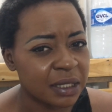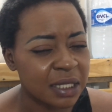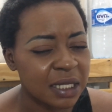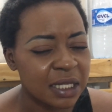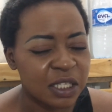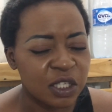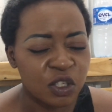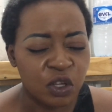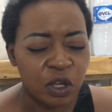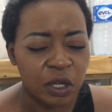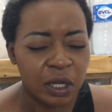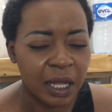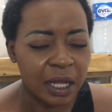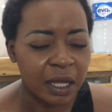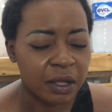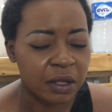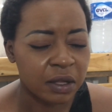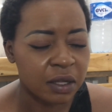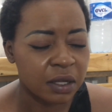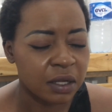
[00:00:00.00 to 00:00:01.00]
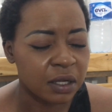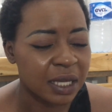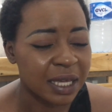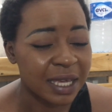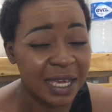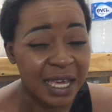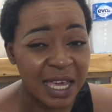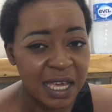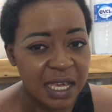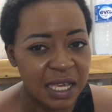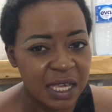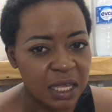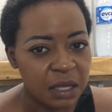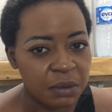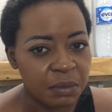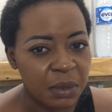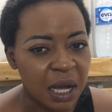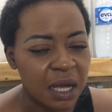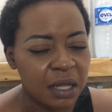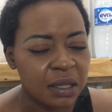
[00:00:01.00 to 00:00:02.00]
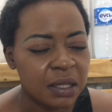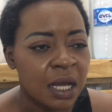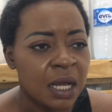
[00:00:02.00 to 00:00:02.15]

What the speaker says: It's not like a cakey matte.